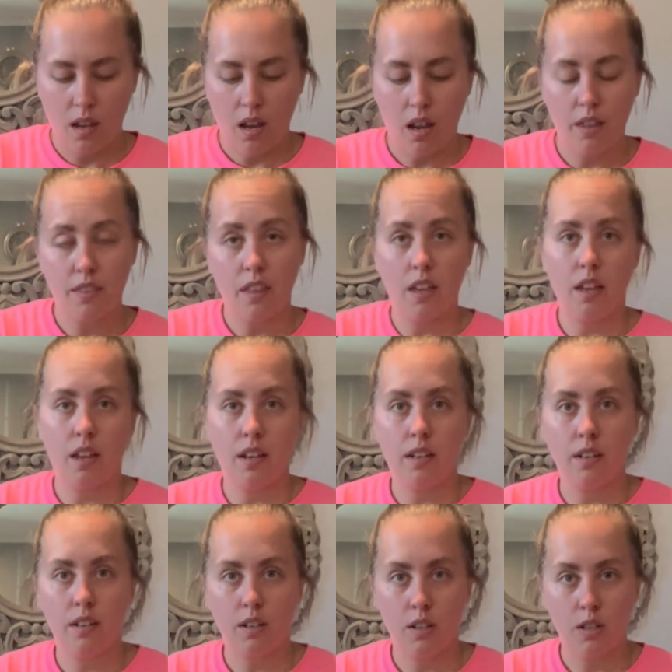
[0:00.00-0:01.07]
And
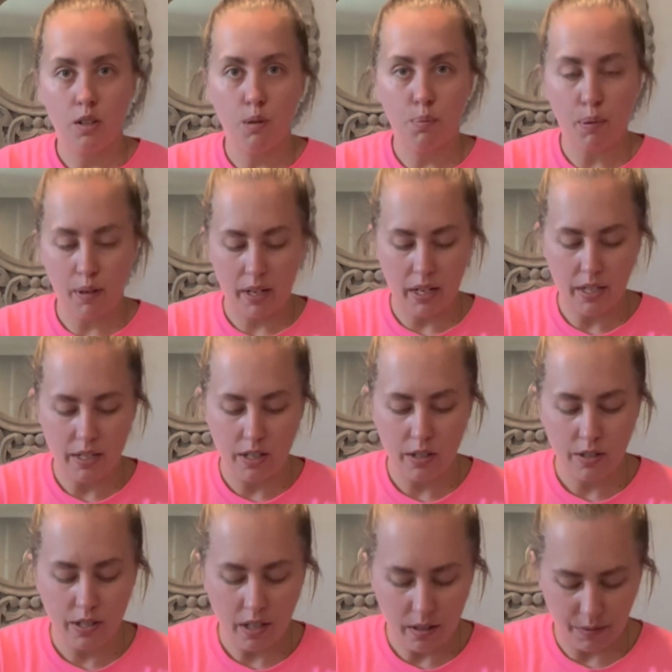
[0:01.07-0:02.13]
then you put it into your
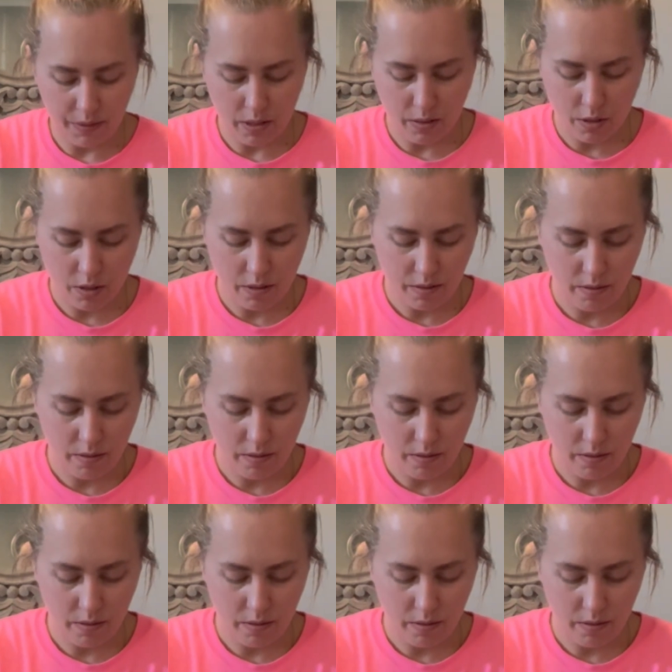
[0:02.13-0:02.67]
centrifuge.